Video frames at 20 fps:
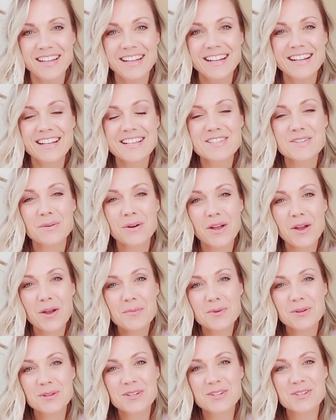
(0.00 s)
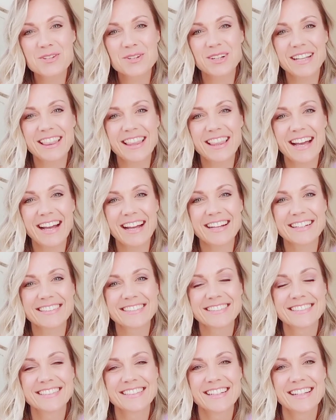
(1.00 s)
So I hope you enjoyed that,
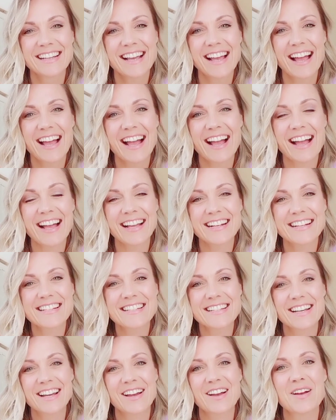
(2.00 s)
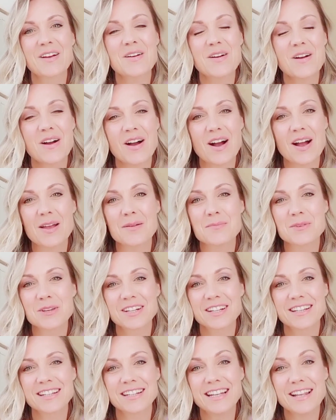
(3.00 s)
and I'm going
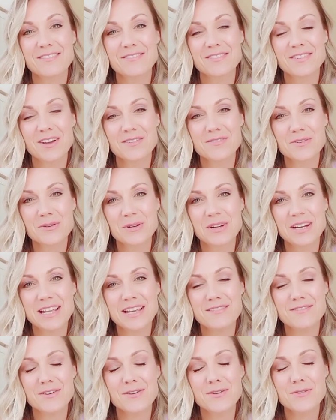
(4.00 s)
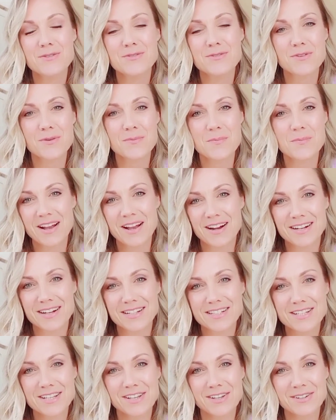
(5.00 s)
to love you and leave you from my heart
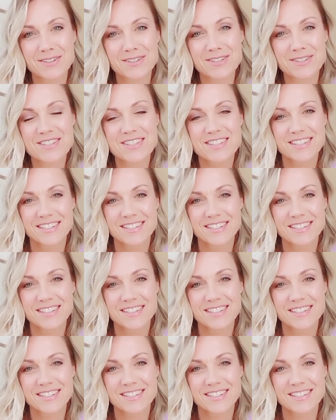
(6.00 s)
to yours.